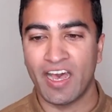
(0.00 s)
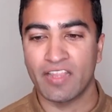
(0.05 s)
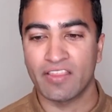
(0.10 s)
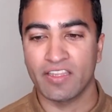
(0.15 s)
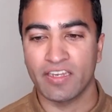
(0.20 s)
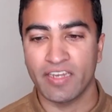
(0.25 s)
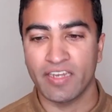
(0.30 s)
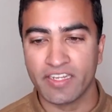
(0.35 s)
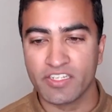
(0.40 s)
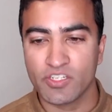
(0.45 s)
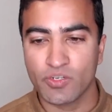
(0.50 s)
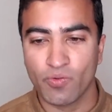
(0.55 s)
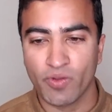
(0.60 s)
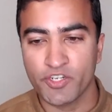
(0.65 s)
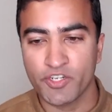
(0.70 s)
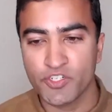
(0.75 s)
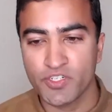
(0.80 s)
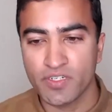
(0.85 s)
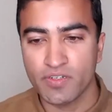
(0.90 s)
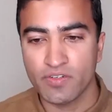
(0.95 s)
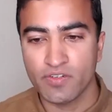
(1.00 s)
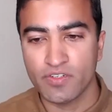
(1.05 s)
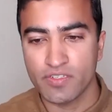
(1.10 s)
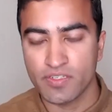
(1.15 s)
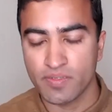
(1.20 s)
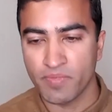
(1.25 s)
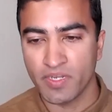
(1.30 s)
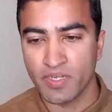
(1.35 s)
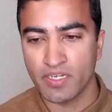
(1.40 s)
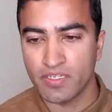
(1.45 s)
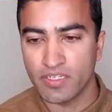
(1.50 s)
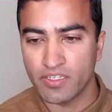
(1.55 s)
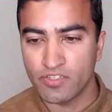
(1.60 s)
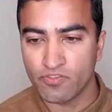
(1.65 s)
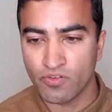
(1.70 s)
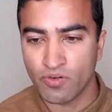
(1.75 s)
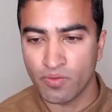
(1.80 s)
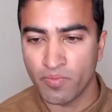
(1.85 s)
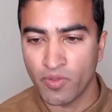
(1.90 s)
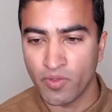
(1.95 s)
The next question submitted is
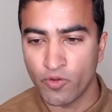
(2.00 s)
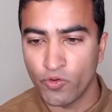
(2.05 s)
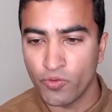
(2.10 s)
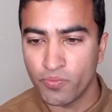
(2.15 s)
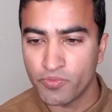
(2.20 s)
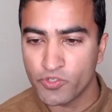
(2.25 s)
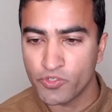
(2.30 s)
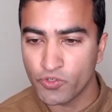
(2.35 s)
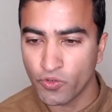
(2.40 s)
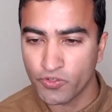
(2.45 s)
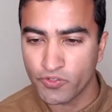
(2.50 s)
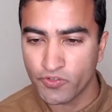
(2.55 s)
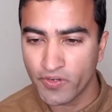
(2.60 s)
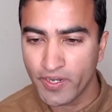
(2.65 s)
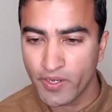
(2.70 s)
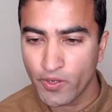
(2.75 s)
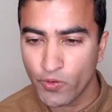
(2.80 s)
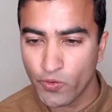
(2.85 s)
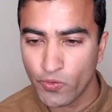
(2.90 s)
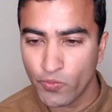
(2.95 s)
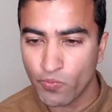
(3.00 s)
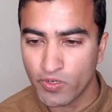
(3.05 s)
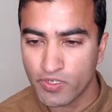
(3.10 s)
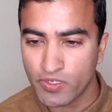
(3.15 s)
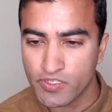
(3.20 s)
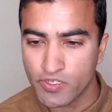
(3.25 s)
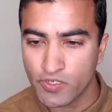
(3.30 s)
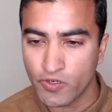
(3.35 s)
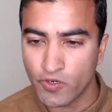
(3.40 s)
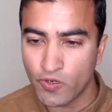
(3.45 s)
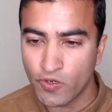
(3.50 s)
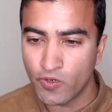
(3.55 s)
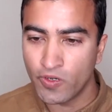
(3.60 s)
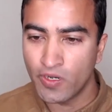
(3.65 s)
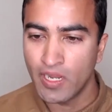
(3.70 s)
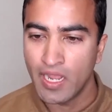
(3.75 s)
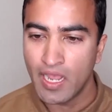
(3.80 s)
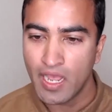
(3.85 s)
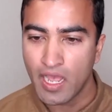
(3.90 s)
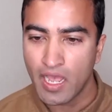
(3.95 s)
from Anouk Chaudhry, who wants to know,
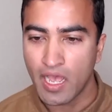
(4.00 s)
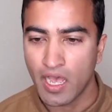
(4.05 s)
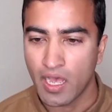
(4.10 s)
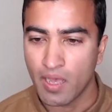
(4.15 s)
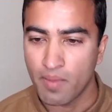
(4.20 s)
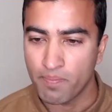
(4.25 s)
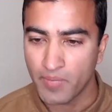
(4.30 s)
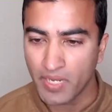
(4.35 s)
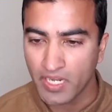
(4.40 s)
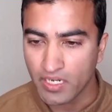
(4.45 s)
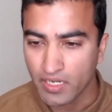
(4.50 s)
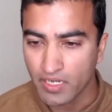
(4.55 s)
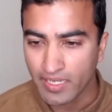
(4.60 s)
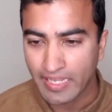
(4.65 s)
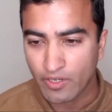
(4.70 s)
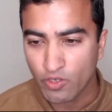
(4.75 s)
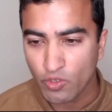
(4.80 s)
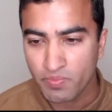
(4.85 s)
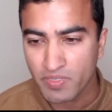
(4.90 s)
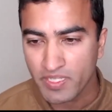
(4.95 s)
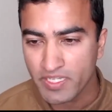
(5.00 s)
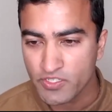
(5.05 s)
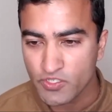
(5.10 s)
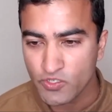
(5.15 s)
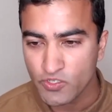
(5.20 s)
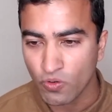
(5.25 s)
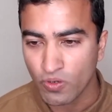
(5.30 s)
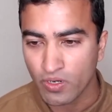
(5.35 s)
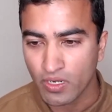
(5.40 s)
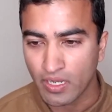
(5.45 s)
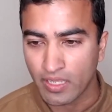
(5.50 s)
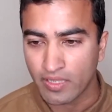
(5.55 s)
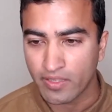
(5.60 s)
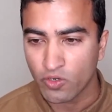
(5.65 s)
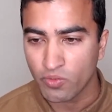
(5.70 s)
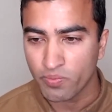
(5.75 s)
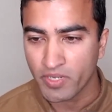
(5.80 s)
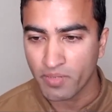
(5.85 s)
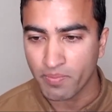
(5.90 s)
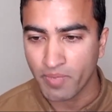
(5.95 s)
Mina, can you please talk a
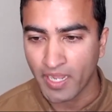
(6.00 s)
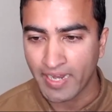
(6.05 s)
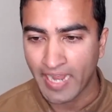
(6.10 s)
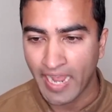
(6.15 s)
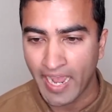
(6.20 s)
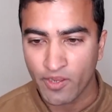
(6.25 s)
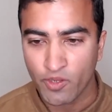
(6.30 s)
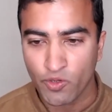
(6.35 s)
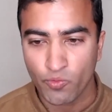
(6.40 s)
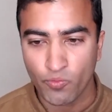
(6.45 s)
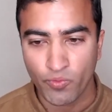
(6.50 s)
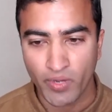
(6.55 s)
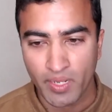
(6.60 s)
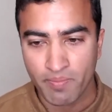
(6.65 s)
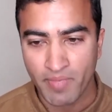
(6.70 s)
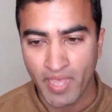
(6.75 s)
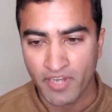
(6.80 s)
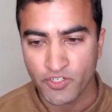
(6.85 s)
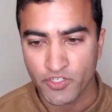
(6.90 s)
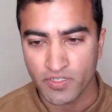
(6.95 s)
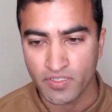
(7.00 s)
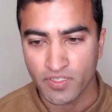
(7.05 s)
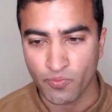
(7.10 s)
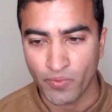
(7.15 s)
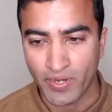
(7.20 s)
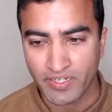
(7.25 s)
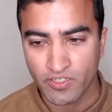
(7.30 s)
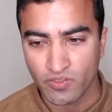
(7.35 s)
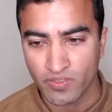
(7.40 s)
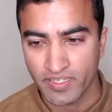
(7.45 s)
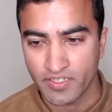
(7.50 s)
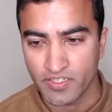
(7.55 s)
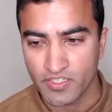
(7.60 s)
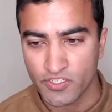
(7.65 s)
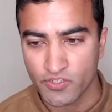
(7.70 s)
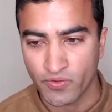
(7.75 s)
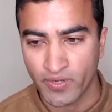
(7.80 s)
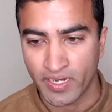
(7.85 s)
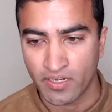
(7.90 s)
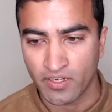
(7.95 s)
little bit about how you reimagined the rental
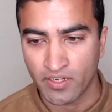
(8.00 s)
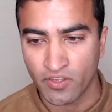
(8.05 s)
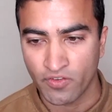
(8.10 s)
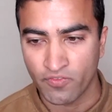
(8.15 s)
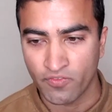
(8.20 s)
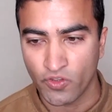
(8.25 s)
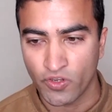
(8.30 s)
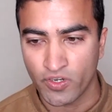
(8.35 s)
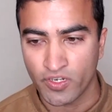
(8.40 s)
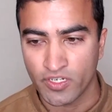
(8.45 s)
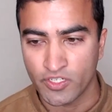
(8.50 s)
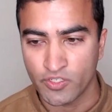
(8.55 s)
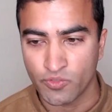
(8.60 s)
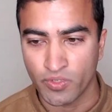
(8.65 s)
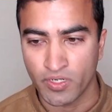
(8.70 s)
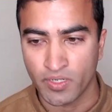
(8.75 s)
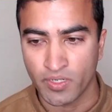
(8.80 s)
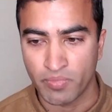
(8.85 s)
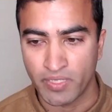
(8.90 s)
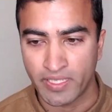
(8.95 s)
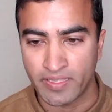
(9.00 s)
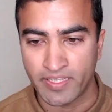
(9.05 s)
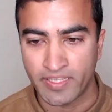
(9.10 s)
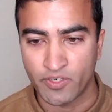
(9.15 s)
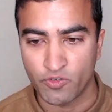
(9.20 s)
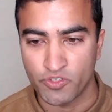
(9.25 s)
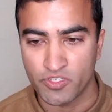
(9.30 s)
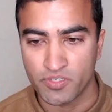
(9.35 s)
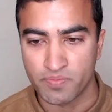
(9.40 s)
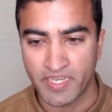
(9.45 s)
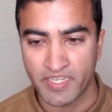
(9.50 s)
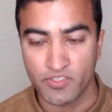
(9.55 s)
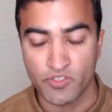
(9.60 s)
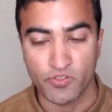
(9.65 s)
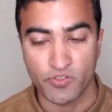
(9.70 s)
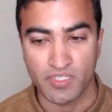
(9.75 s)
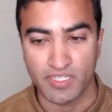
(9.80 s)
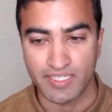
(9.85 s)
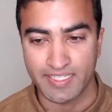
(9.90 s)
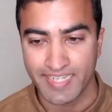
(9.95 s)
industry and converted into a completely new space
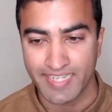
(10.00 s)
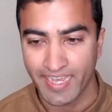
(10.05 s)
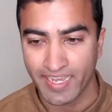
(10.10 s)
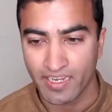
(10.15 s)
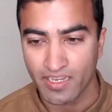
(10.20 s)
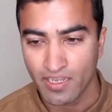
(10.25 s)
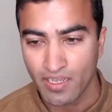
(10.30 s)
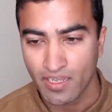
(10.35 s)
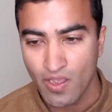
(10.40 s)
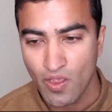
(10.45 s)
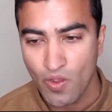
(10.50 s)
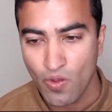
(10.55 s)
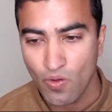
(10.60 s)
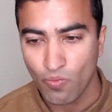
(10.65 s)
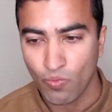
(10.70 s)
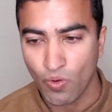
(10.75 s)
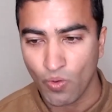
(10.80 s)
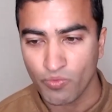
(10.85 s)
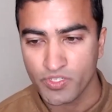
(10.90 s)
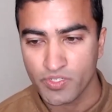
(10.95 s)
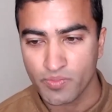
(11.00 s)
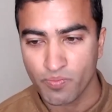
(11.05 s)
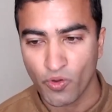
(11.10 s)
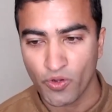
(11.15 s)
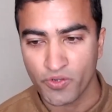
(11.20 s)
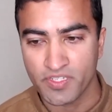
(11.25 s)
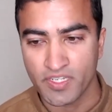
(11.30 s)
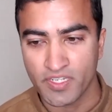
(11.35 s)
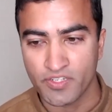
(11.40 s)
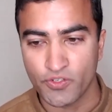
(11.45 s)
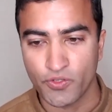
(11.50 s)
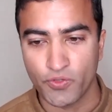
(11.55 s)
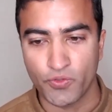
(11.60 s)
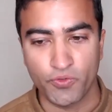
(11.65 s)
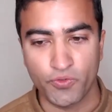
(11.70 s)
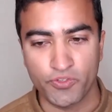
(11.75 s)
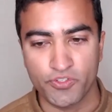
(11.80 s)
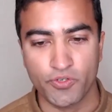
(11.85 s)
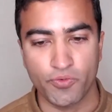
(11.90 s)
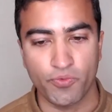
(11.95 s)
using tech? What was the process you
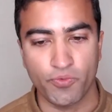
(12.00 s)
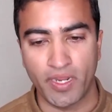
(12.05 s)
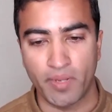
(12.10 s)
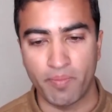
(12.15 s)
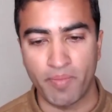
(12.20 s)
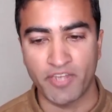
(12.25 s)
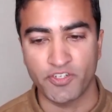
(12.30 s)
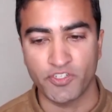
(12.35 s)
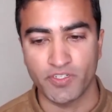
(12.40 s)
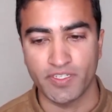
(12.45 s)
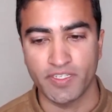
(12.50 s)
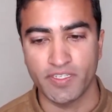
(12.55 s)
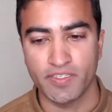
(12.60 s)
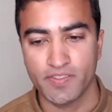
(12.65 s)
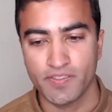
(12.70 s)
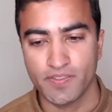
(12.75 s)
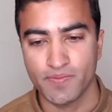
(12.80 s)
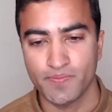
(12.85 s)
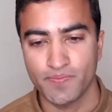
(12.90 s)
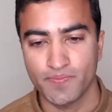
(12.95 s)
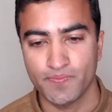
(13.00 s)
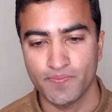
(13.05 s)
used to reimagine this?